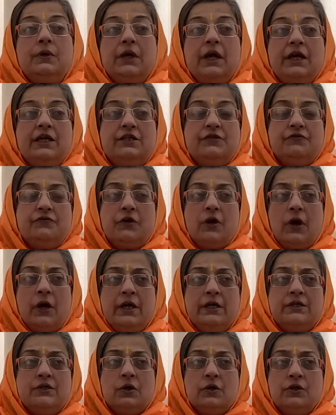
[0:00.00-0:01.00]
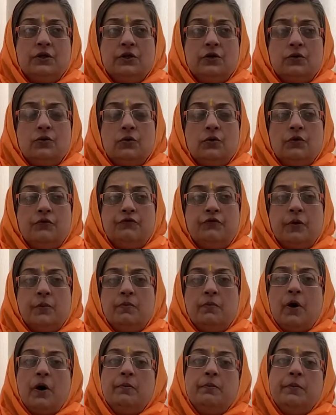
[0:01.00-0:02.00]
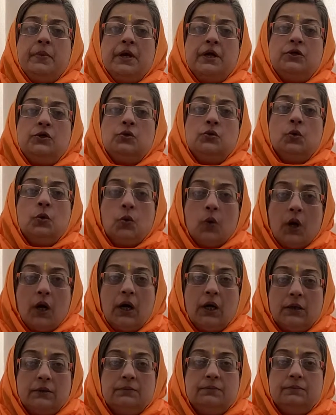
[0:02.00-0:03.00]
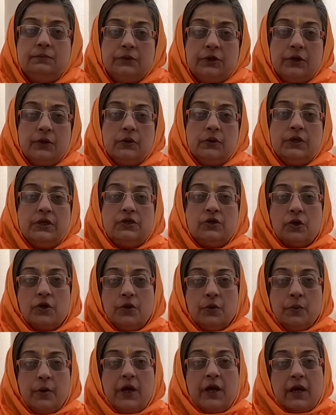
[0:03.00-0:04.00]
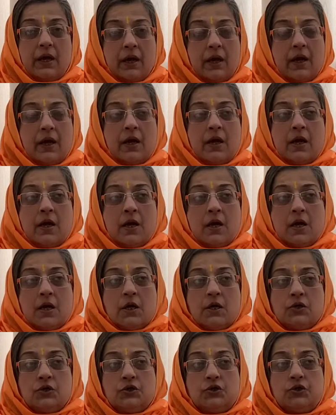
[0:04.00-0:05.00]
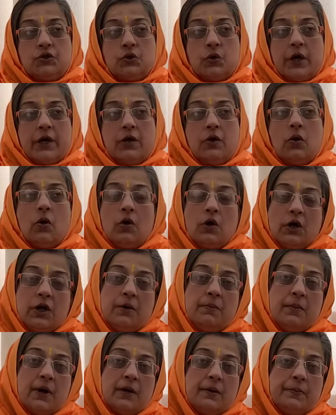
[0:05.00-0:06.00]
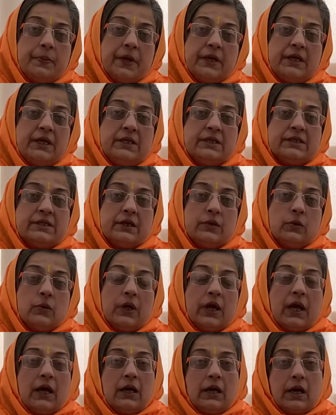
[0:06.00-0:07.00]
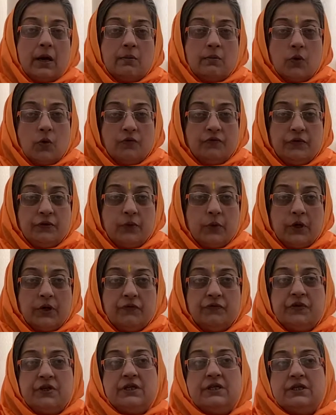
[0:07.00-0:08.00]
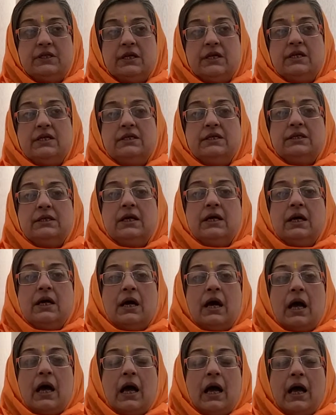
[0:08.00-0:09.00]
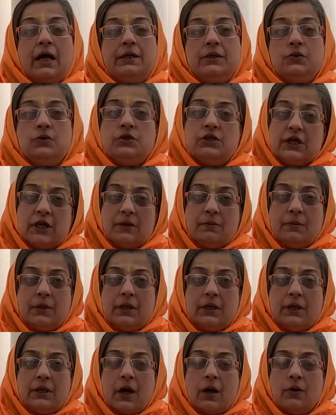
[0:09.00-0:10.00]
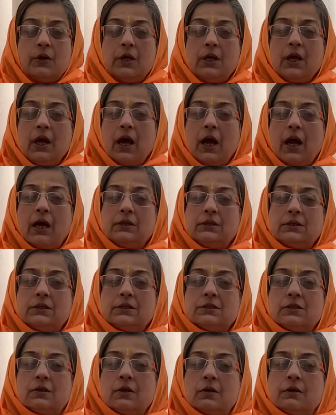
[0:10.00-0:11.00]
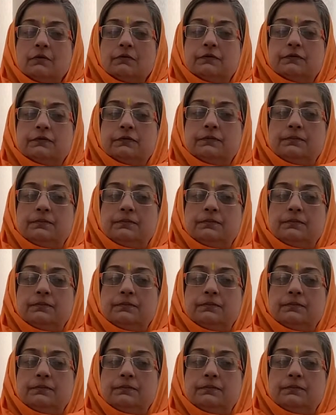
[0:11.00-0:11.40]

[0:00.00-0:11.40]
It's on the road from Bombay to Goa, it's on the way. So I called him up and he said, okay, I'll come over one of these days and you tell me. Now he had this lot of